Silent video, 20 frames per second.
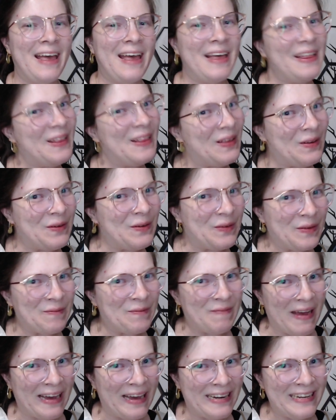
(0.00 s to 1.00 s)
Hello,
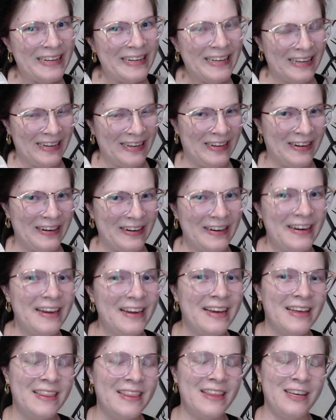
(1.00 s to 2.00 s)
Maddie here.
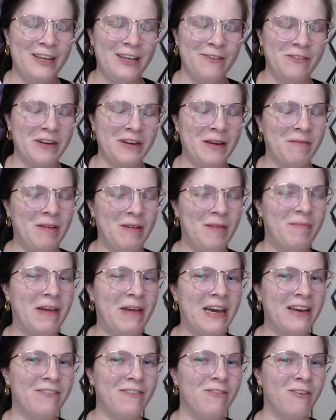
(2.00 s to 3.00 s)
Thank you for coming
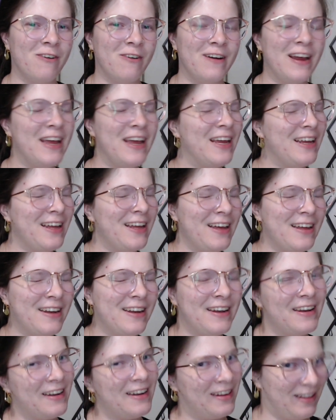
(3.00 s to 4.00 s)
back for
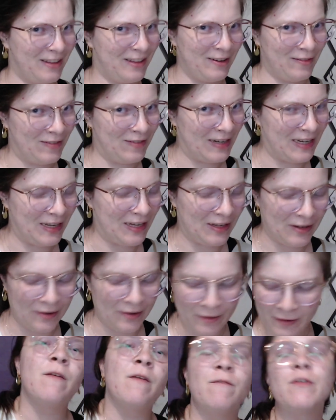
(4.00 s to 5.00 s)
another
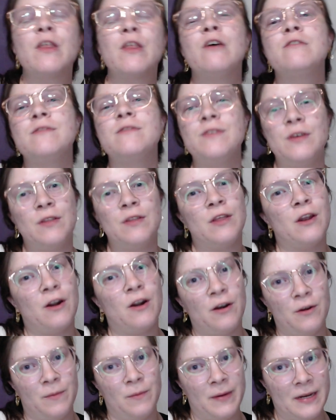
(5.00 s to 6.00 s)
video. For those of you that
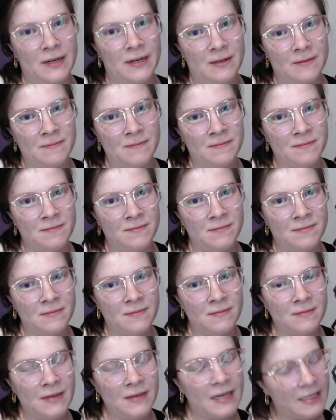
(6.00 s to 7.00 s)
aren't aware,
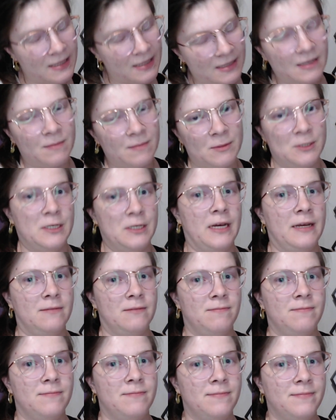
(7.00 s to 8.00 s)
it's
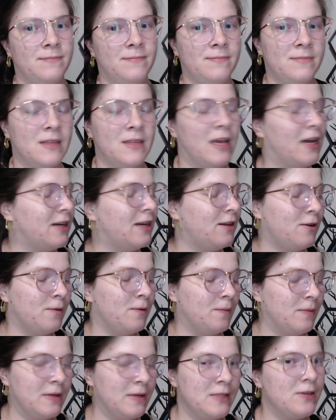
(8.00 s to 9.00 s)
summertime. I know,
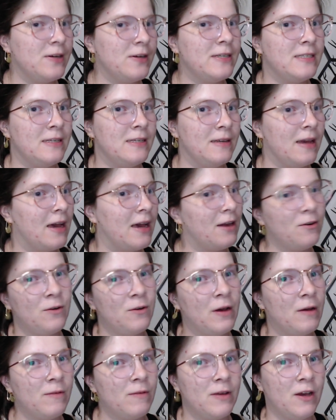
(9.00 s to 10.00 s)
it's crazy. I don't know
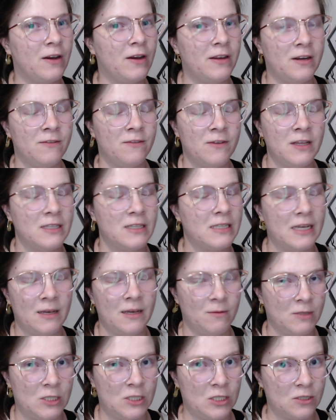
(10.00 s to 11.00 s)
how we got here. It feels like it
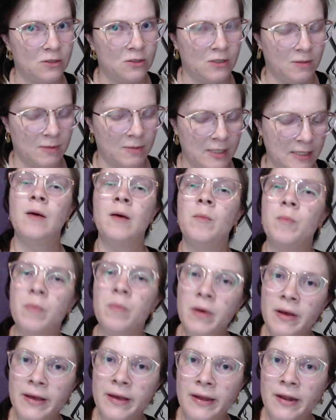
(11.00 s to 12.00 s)
was just Christmas.
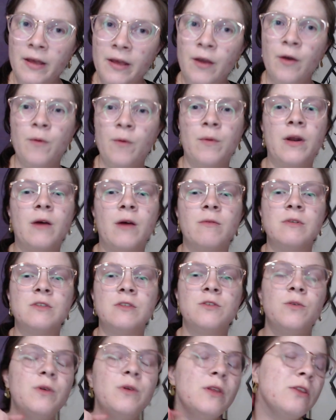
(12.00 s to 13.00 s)
But when I was
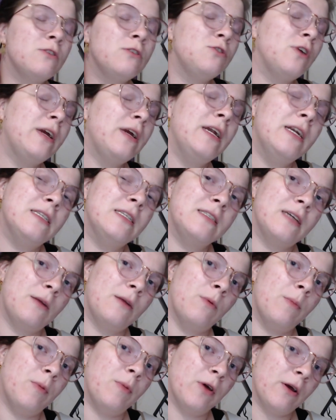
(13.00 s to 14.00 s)
going through trying to decide
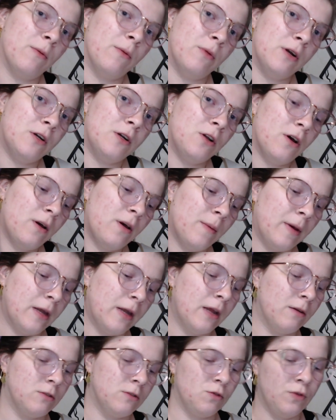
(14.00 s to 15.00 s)
what book I wanted to talk about,
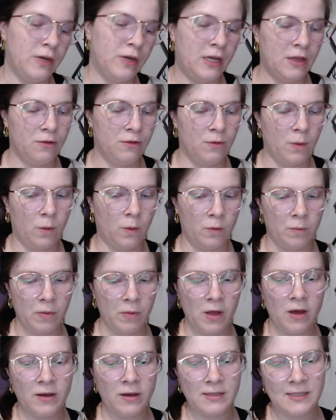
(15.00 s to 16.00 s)
I was reading through old
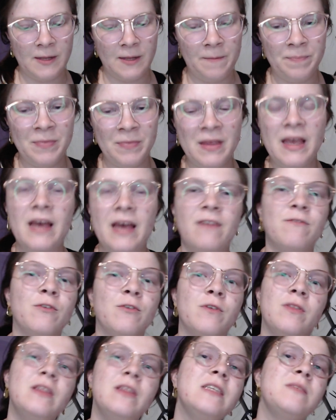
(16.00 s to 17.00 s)
blogs. And for
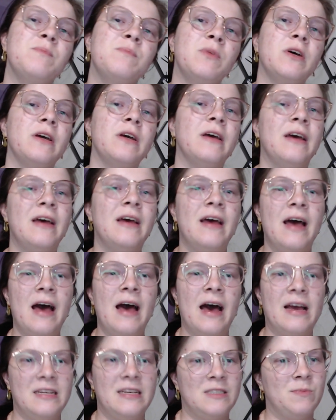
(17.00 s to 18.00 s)
this book,
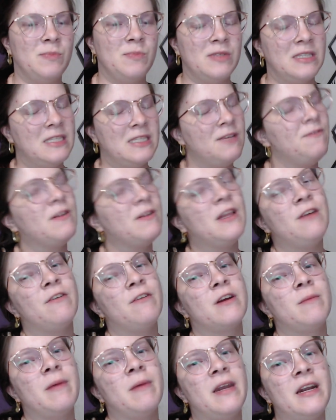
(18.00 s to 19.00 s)
I specifically
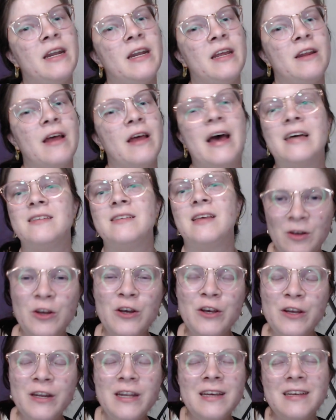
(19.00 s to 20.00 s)
recommended it as a
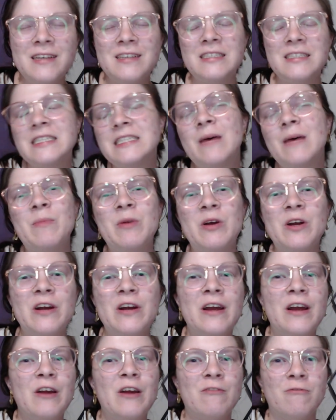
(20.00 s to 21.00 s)
good
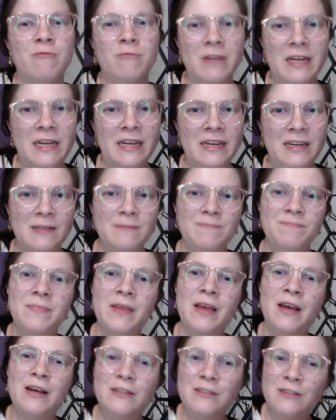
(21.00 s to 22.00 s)
summer read.
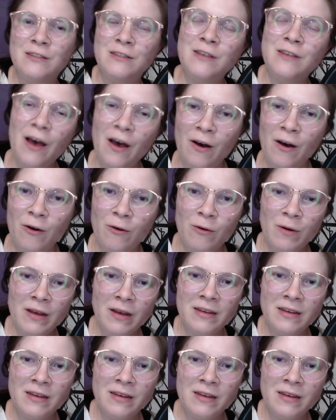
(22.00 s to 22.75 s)
So